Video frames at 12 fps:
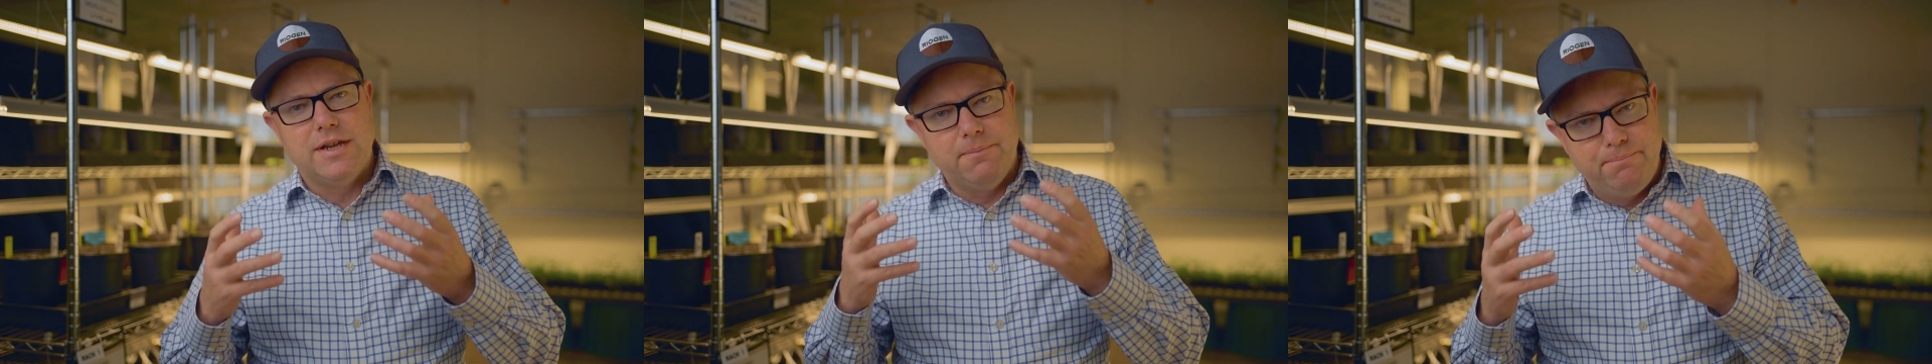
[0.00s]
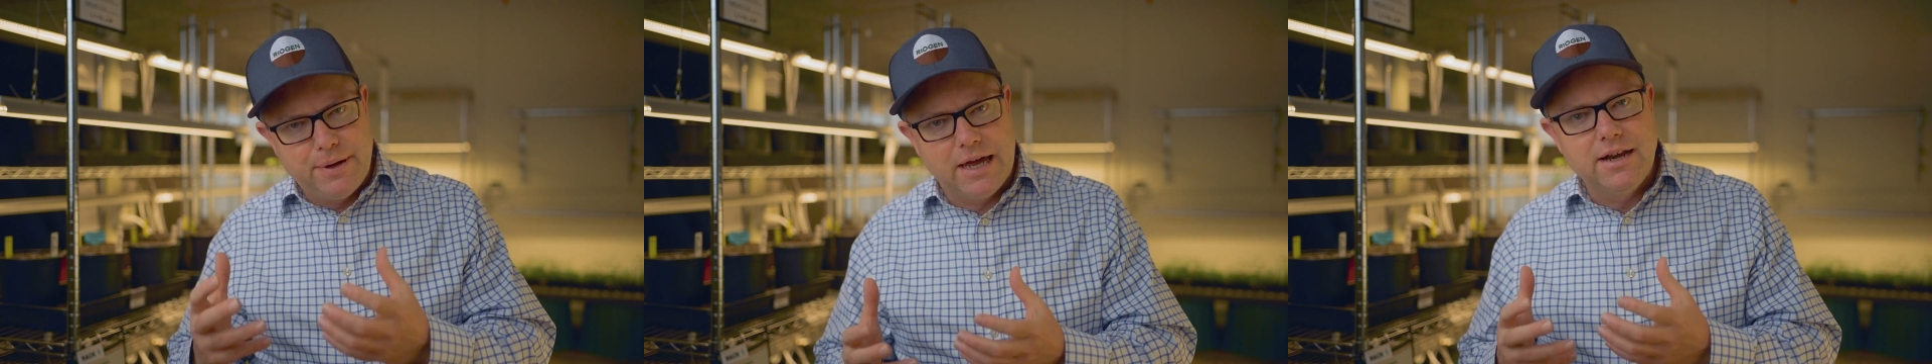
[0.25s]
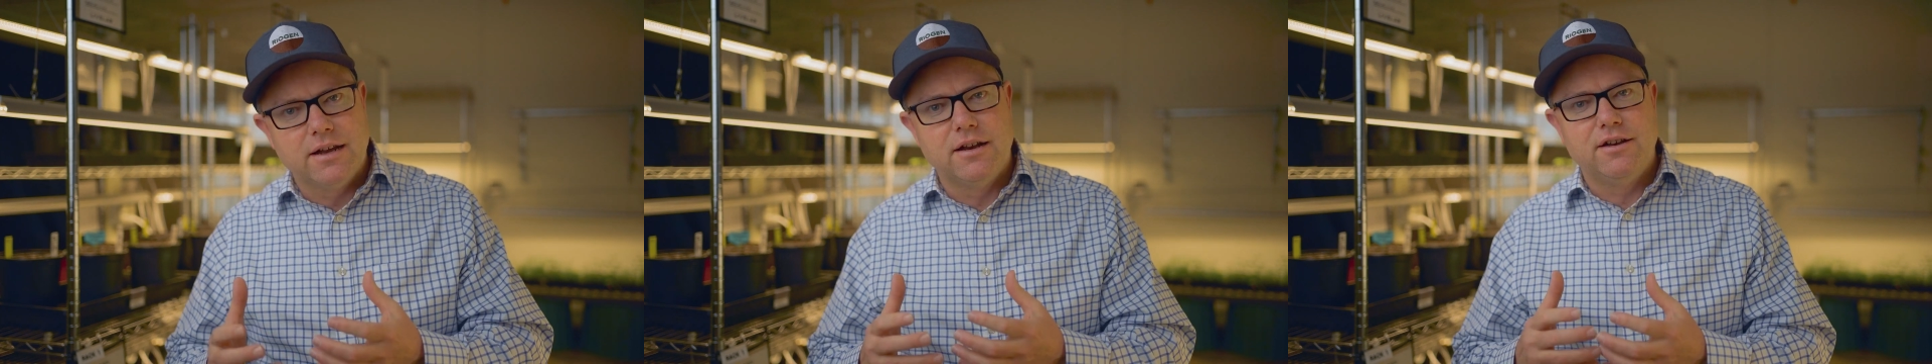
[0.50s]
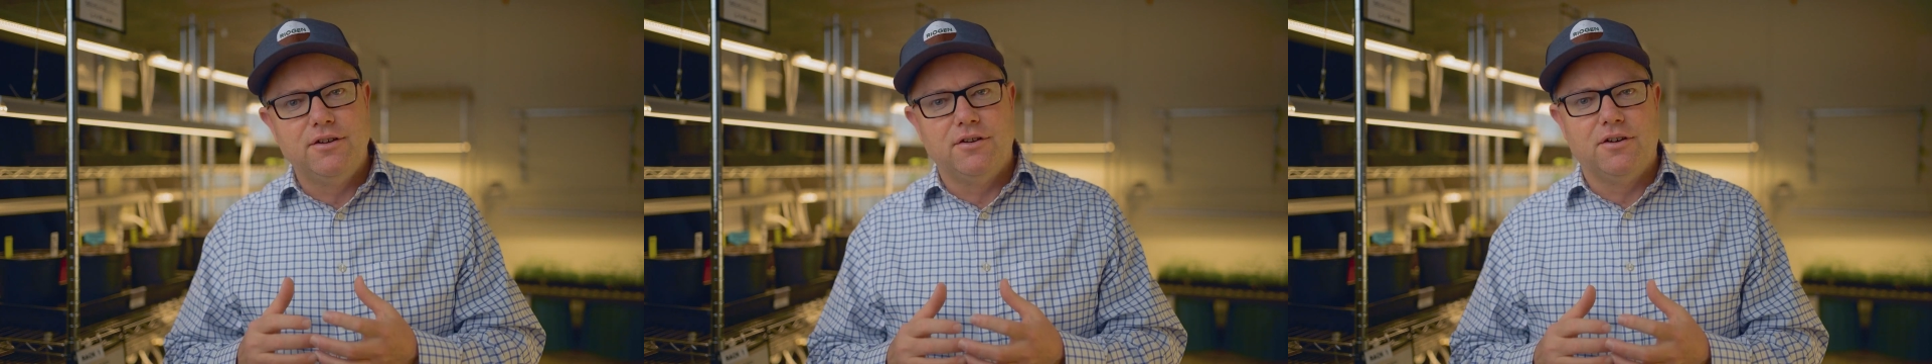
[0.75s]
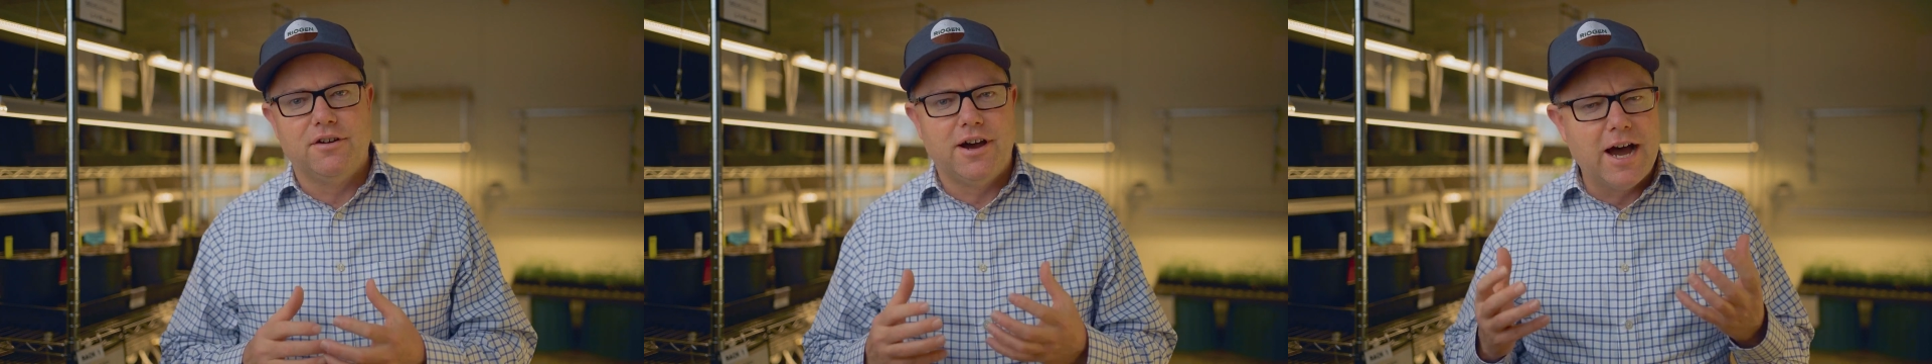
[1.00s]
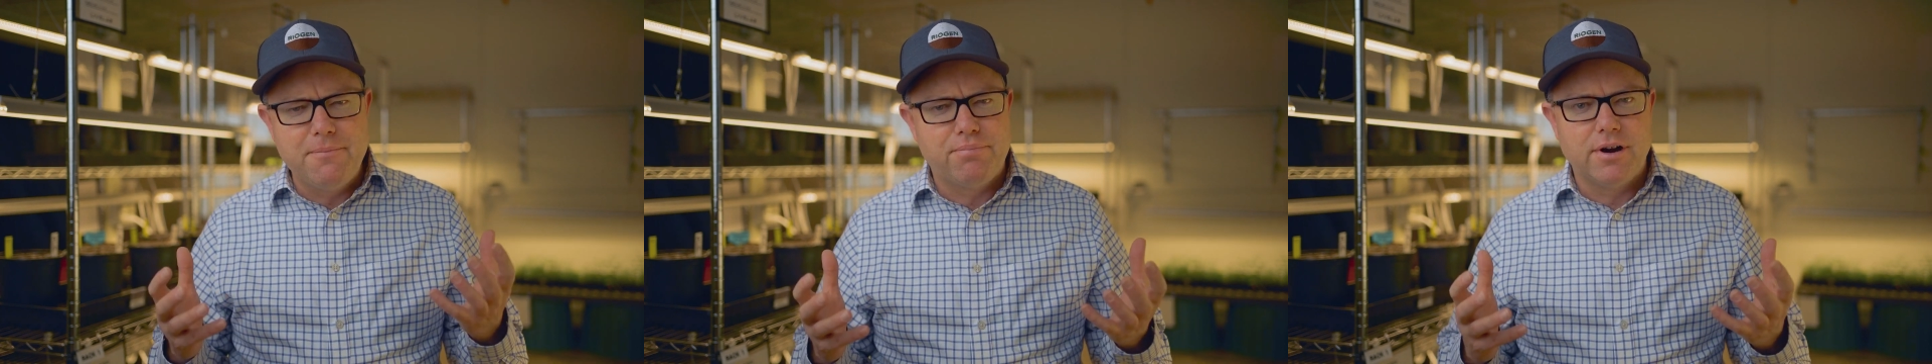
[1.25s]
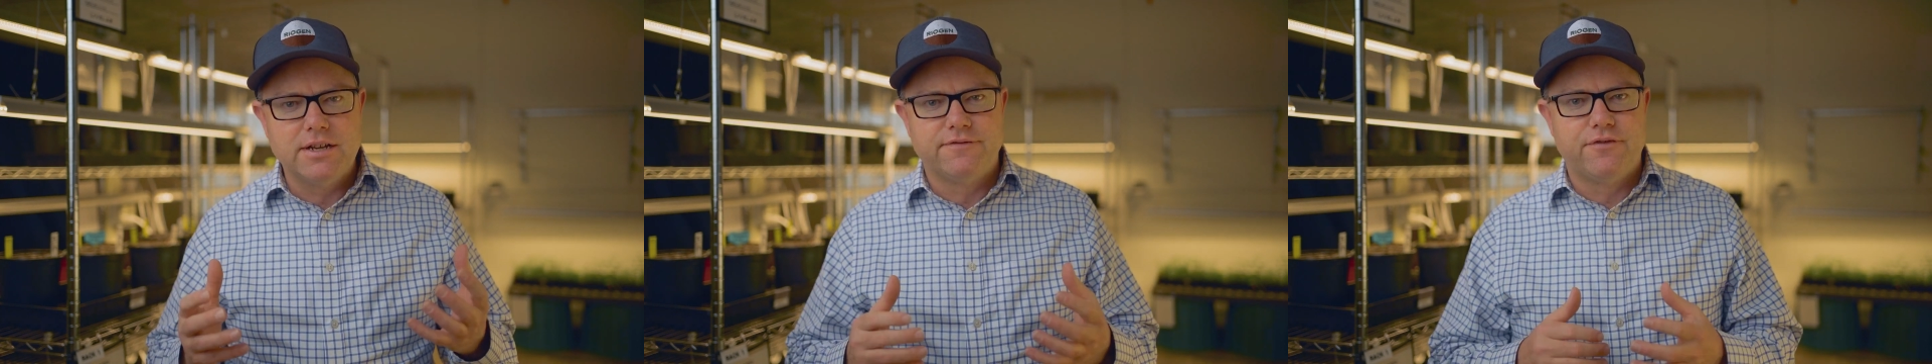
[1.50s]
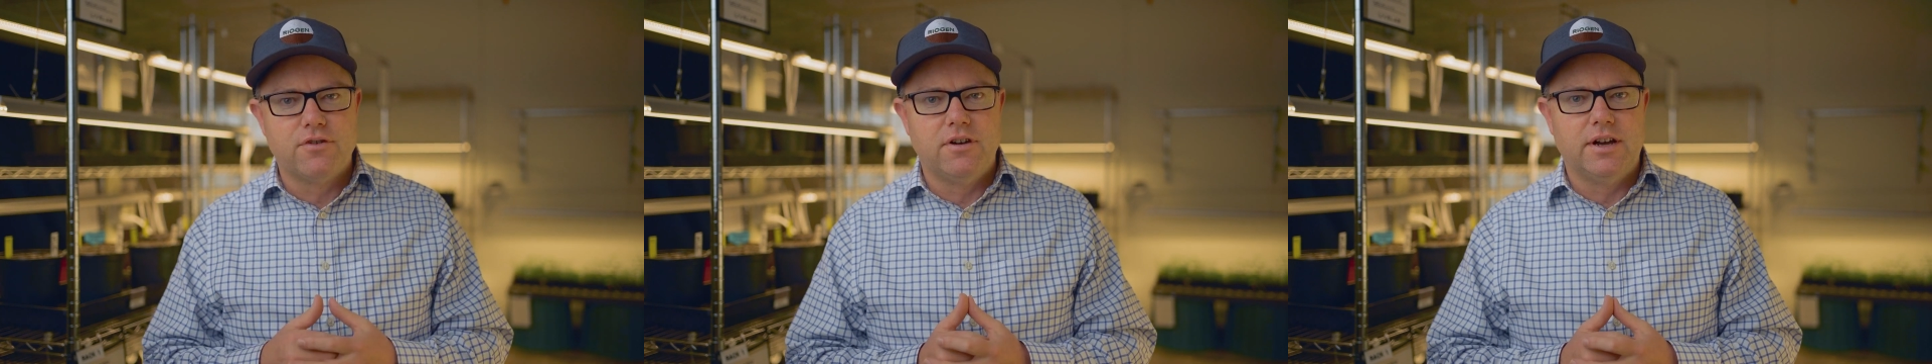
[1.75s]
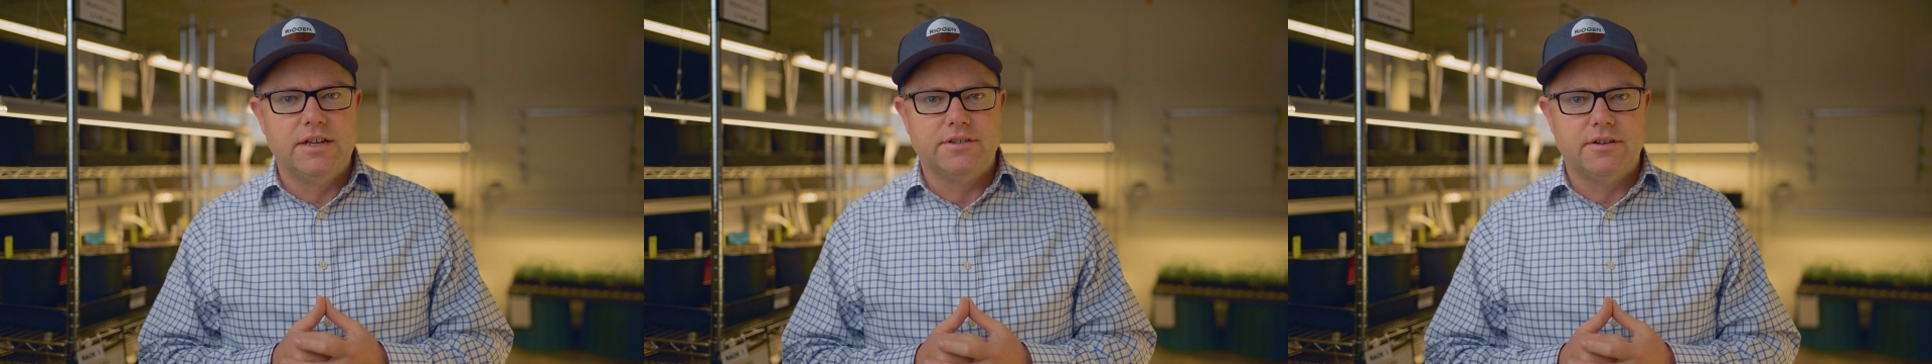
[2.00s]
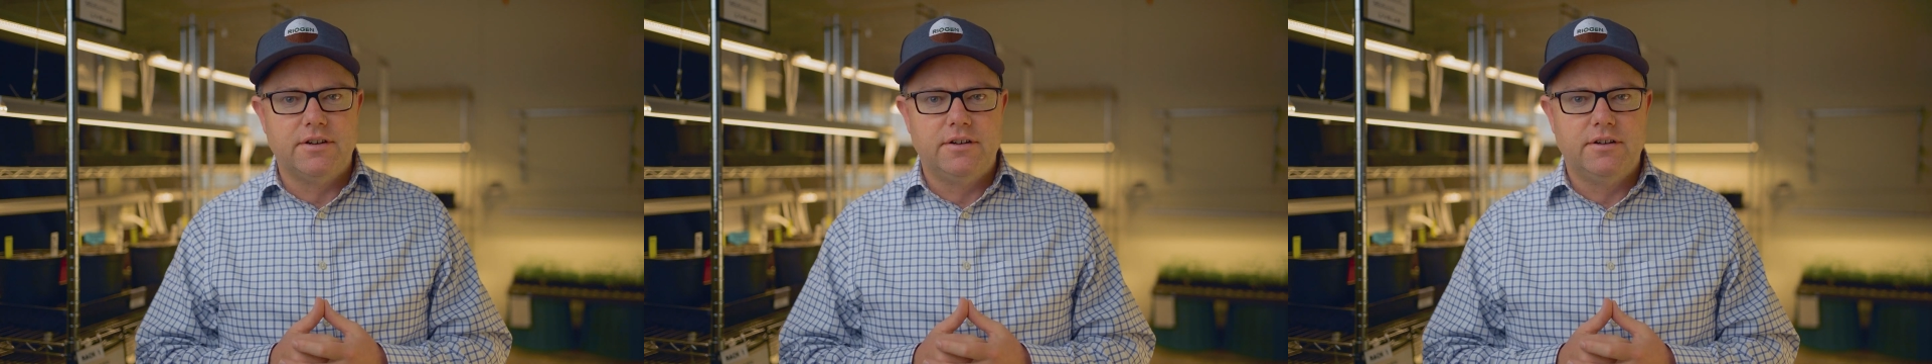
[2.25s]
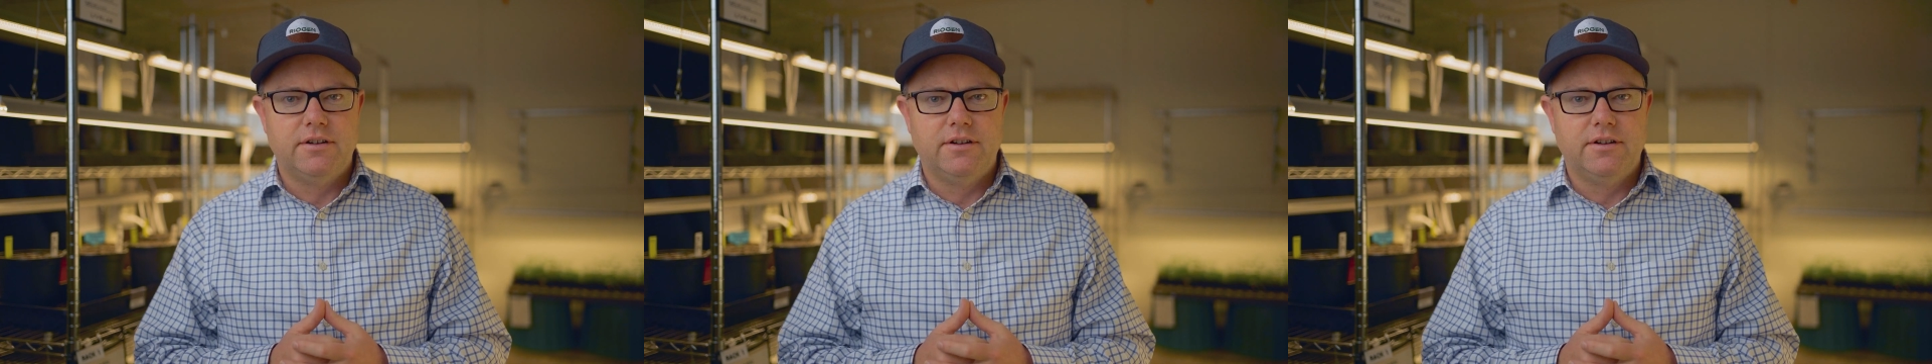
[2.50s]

dependent on high-priced fertilizer?